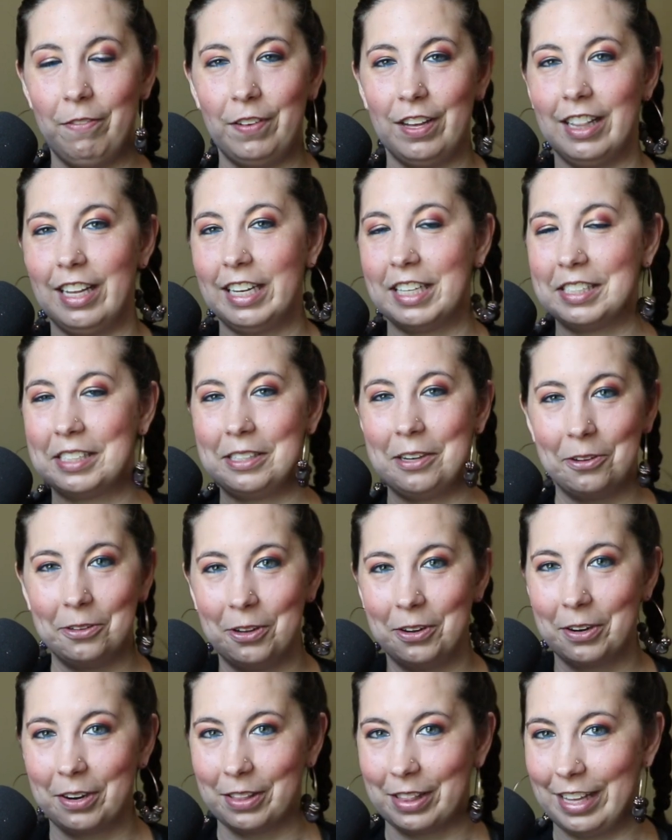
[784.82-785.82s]
feel like is no
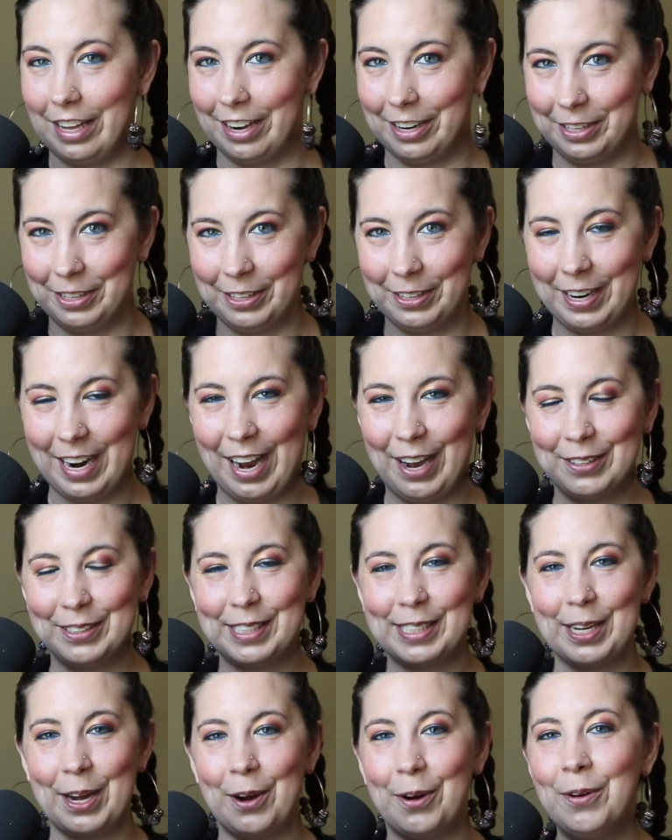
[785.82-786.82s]
longer the underground.
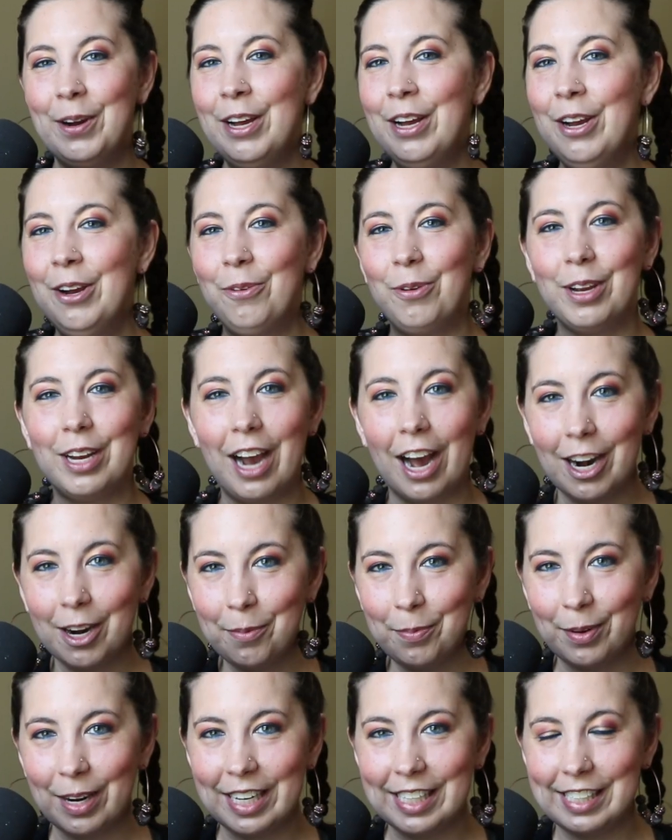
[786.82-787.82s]
So we got
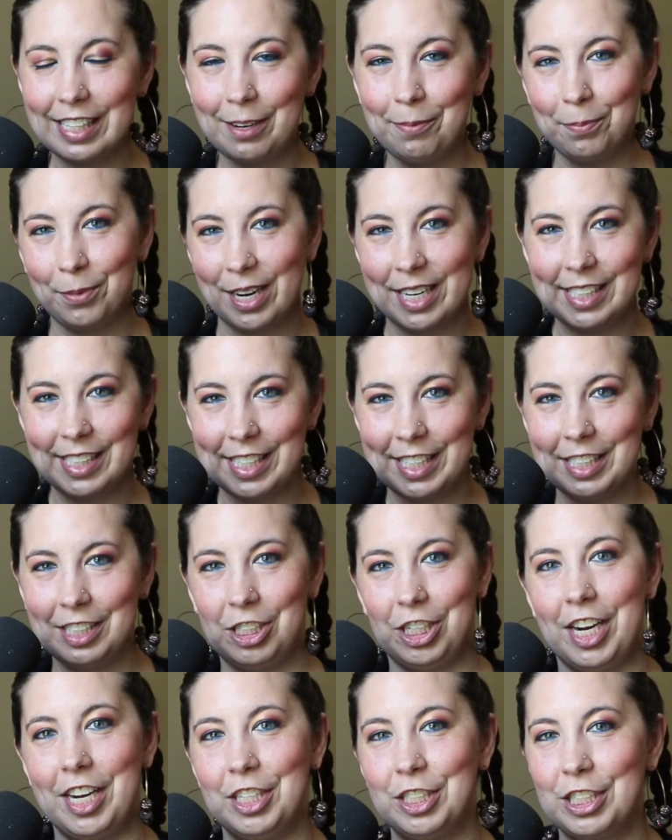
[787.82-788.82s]
to embrace these
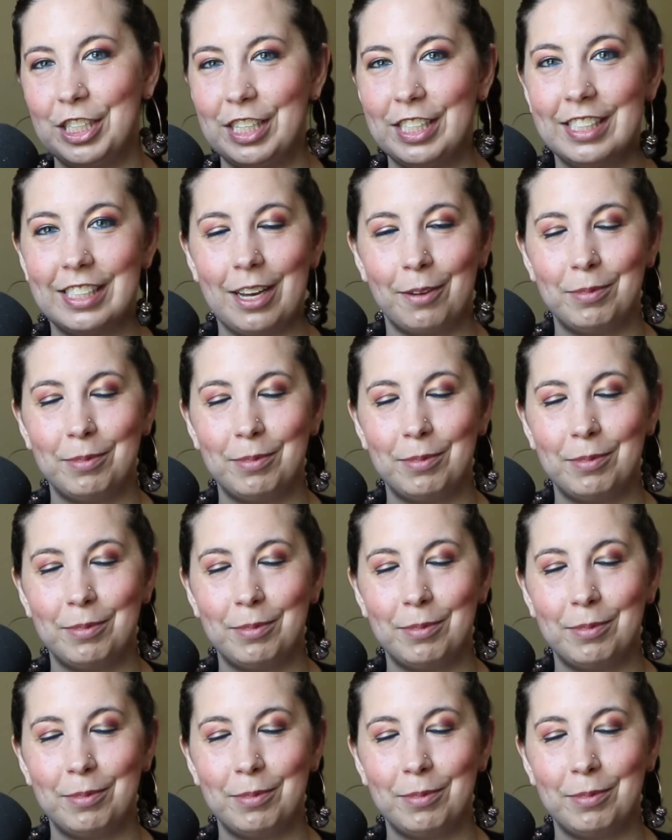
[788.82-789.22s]
changes.